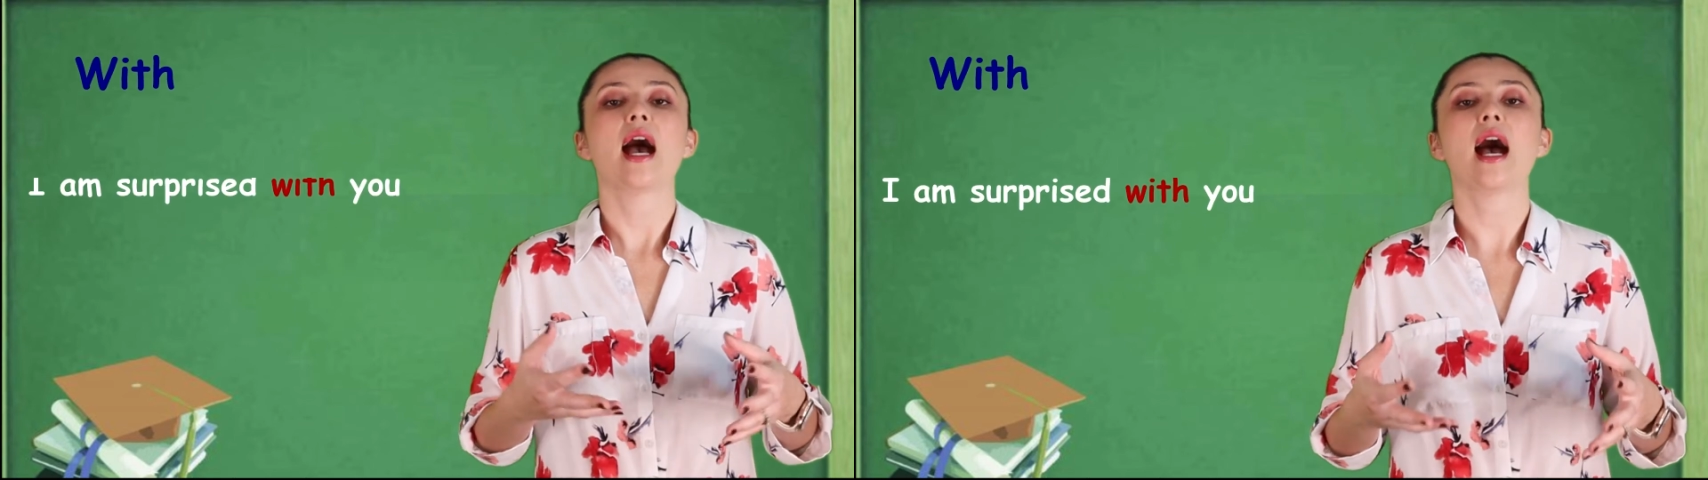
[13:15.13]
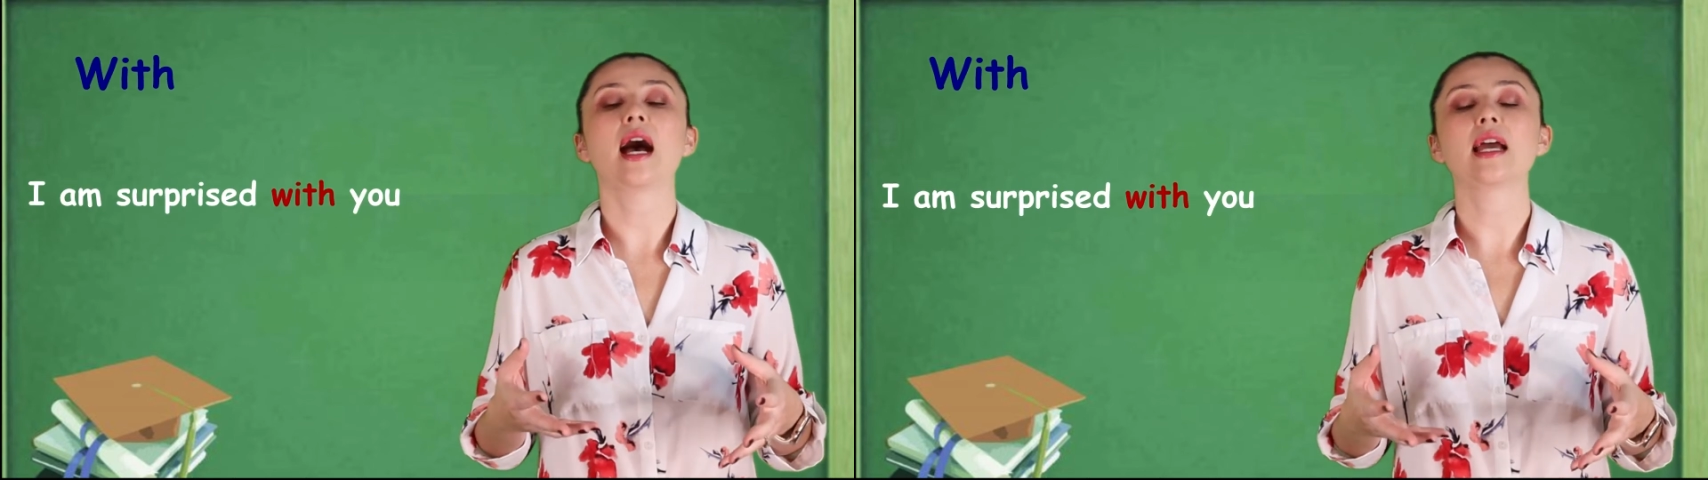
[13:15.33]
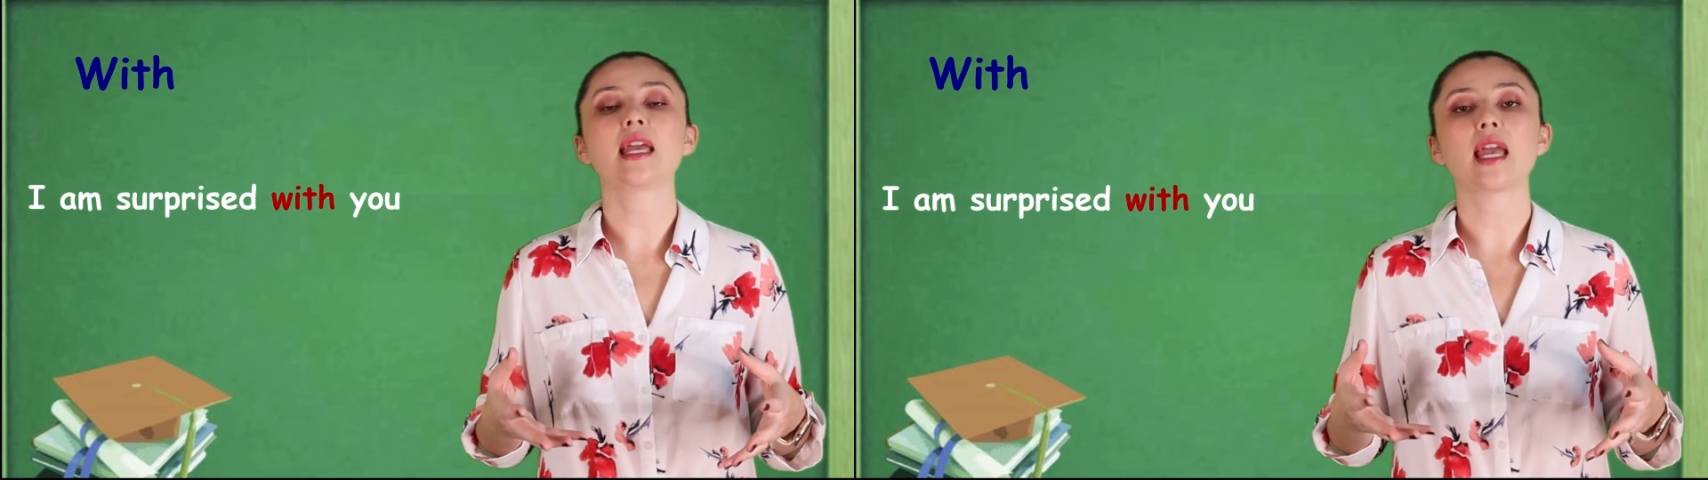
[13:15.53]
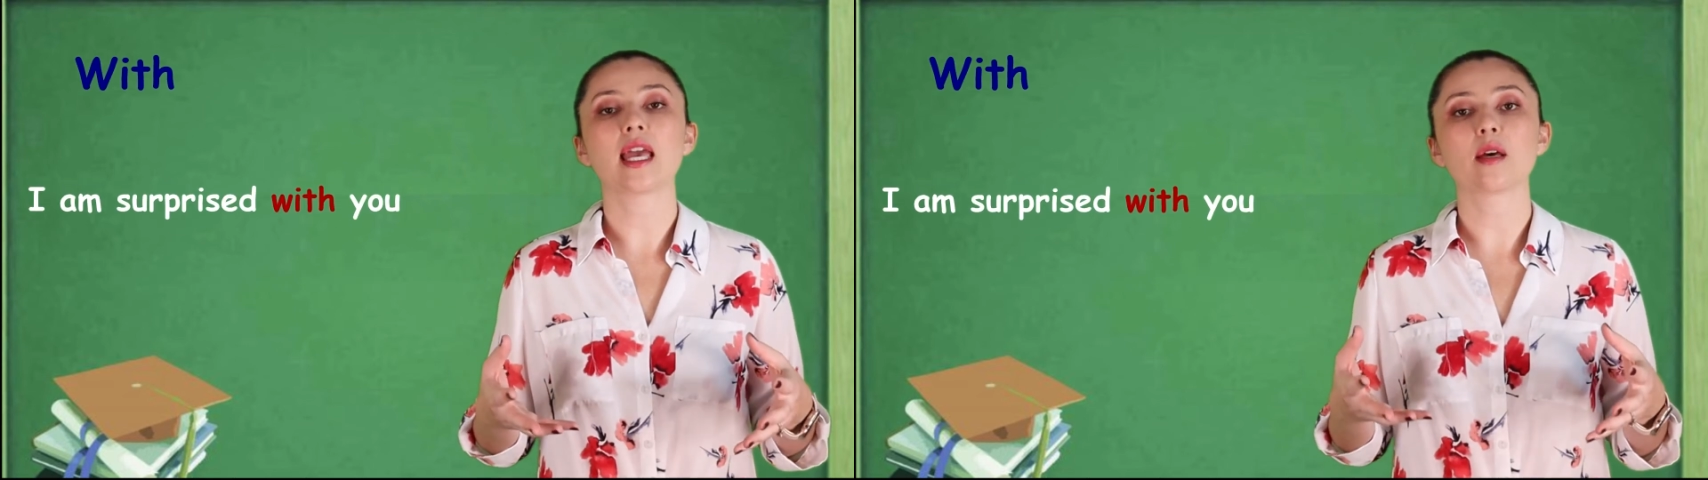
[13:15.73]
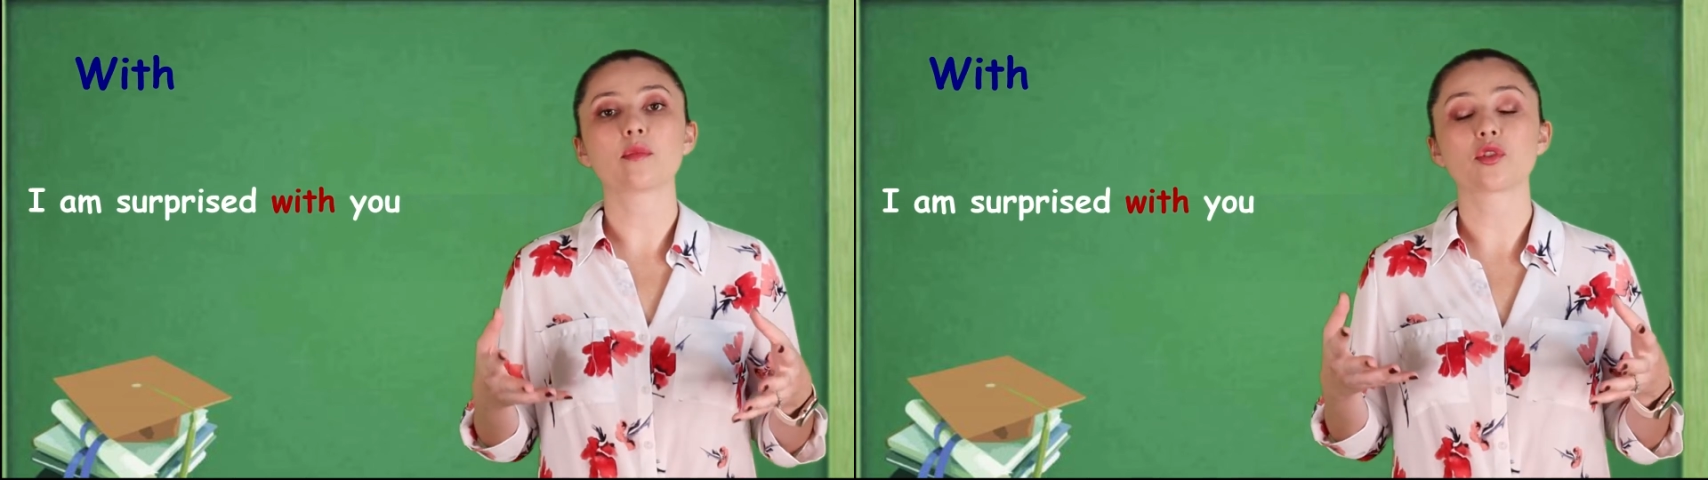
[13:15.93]
I
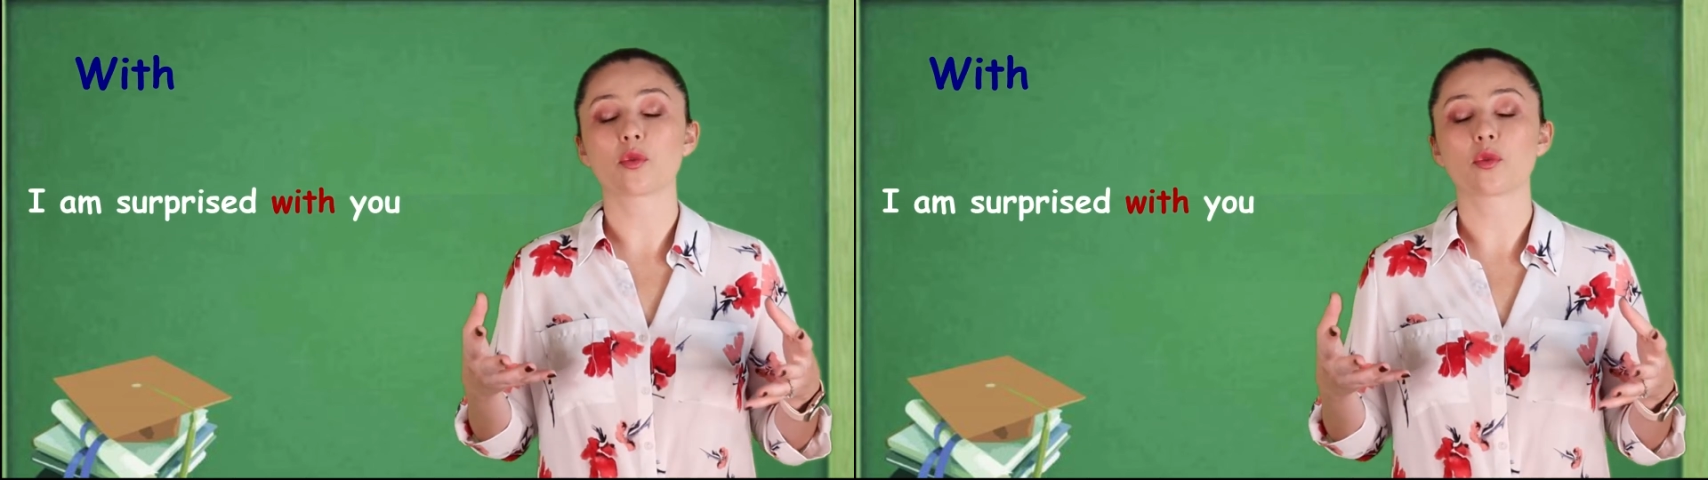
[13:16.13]
am